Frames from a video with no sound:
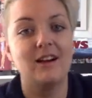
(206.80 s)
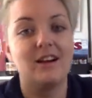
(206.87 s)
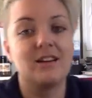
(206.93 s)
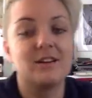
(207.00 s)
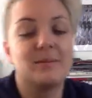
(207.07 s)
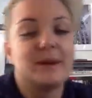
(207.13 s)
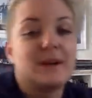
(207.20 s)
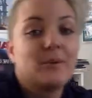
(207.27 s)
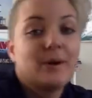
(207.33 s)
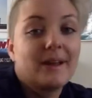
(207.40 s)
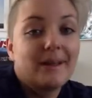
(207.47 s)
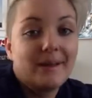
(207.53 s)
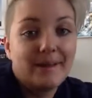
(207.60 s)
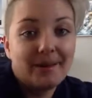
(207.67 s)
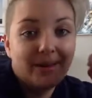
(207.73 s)
her being
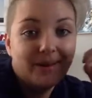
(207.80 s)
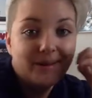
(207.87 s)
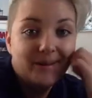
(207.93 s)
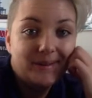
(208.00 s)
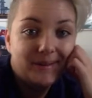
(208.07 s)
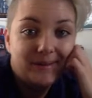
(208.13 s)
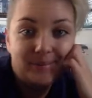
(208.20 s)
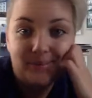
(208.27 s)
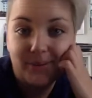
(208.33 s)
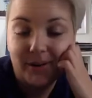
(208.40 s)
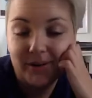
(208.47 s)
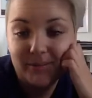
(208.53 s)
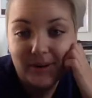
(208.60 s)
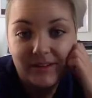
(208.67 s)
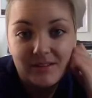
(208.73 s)
way
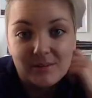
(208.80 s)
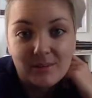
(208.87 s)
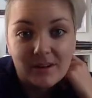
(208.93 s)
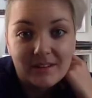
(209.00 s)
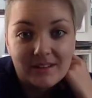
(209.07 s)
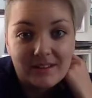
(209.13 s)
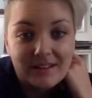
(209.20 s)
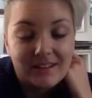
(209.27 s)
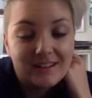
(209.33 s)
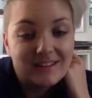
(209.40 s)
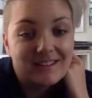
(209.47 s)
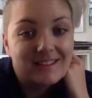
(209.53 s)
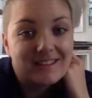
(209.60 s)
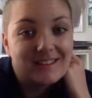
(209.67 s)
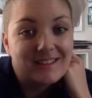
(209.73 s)
better at basketball than he
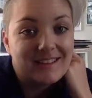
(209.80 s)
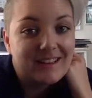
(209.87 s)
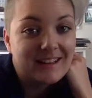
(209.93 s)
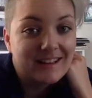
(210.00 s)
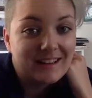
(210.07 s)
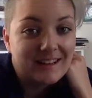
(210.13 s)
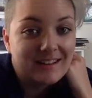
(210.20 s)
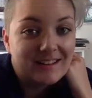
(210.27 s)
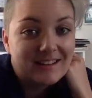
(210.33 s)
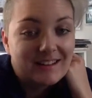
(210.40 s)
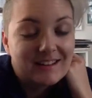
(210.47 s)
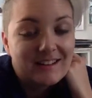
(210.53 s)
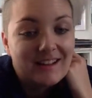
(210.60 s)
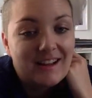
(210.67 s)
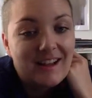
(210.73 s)
is, and he can't handle
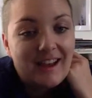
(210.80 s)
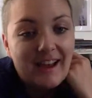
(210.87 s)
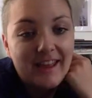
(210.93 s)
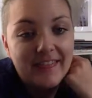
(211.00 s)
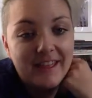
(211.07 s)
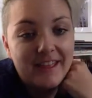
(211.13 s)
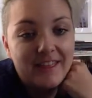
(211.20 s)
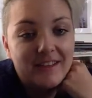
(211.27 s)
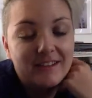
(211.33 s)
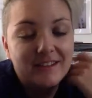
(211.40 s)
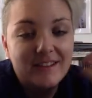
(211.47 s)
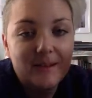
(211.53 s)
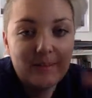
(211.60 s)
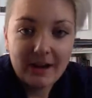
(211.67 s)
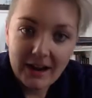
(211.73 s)
it. And then that's
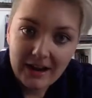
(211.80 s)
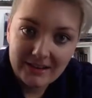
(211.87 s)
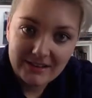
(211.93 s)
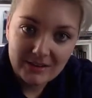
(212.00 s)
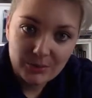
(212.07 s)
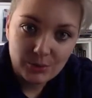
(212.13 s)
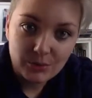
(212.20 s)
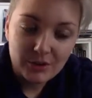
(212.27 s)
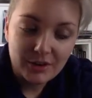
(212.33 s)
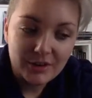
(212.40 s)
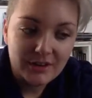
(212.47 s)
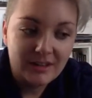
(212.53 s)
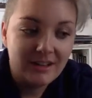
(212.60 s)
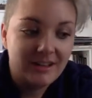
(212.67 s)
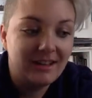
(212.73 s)
them in high
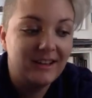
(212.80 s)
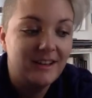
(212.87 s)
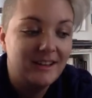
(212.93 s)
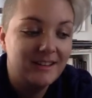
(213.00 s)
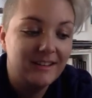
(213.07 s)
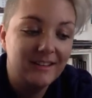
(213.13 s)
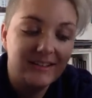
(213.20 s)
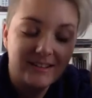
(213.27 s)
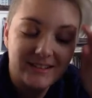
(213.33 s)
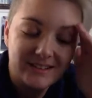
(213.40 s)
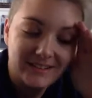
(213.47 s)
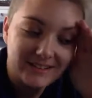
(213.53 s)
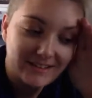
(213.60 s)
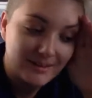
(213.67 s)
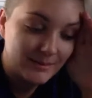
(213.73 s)
school, and it's
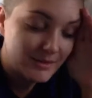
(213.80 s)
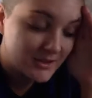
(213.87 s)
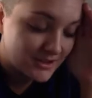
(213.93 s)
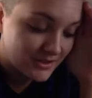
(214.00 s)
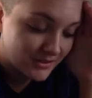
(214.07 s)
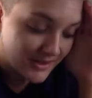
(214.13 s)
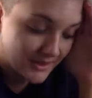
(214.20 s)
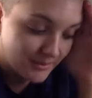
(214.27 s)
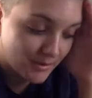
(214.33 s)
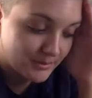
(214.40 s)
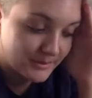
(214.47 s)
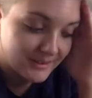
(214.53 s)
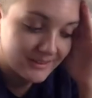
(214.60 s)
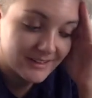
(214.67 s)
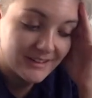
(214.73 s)
there's some just great
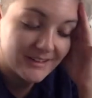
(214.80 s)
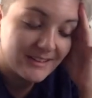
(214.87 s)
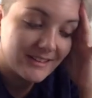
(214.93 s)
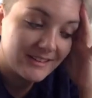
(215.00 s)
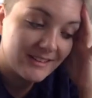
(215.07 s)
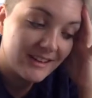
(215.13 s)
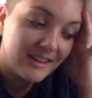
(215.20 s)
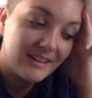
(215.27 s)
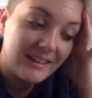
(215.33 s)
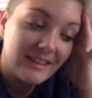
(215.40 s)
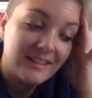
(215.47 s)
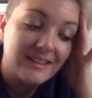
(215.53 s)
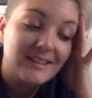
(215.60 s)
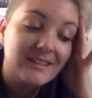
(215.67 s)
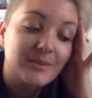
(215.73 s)
moments. Like Sanaa
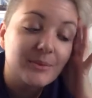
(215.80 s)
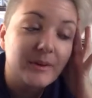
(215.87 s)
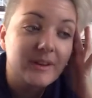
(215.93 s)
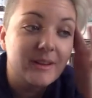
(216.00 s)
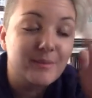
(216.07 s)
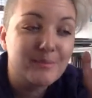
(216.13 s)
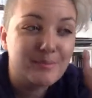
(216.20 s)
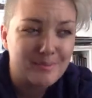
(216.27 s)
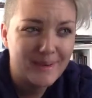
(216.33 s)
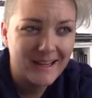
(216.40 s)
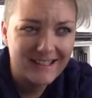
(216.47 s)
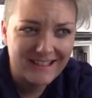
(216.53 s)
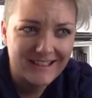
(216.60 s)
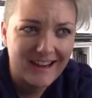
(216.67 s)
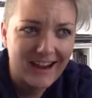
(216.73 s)
Lathan is one of the
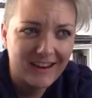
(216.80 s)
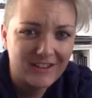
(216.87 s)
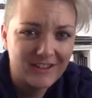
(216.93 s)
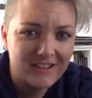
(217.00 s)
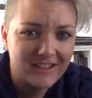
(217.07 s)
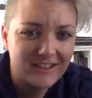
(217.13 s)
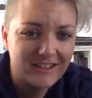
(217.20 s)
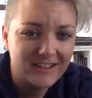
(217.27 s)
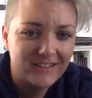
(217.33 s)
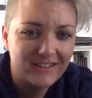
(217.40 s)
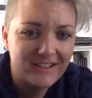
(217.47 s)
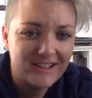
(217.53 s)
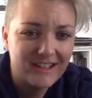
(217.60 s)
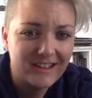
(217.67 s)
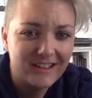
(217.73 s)
best actresses I've
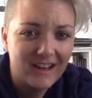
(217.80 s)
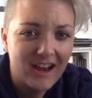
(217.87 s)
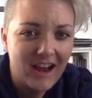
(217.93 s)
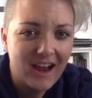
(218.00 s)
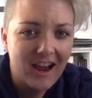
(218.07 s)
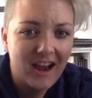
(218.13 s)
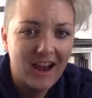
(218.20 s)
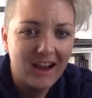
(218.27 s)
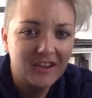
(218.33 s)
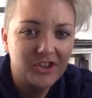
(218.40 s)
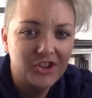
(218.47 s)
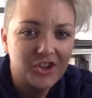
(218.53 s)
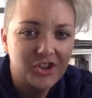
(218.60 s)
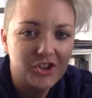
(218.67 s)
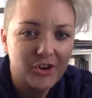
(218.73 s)
seen at
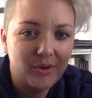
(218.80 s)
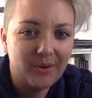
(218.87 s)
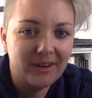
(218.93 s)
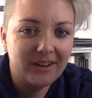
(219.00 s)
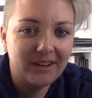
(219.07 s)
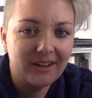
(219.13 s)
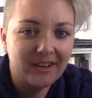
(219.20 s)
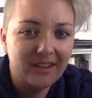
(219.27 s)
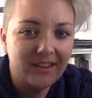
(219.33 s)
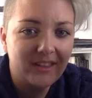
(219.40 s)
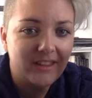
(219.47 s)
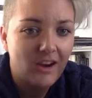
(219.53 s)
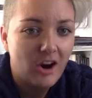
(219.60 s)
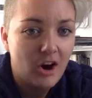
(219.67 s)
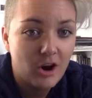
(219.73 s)
showing
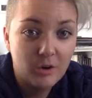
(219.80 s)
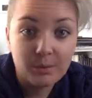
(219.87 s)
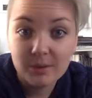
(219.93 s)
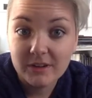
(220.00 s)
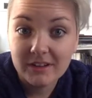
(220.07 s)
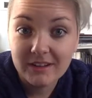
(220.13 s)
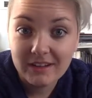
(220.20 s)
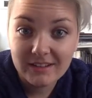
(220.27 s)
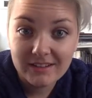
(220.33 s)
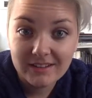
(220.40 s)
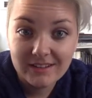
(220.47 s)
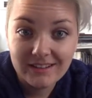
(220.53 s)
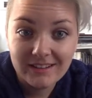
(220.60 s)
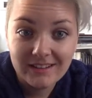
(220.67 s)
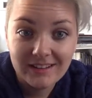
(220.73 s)
the
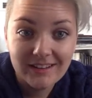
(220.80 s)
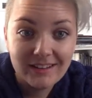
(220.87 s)
awkwardness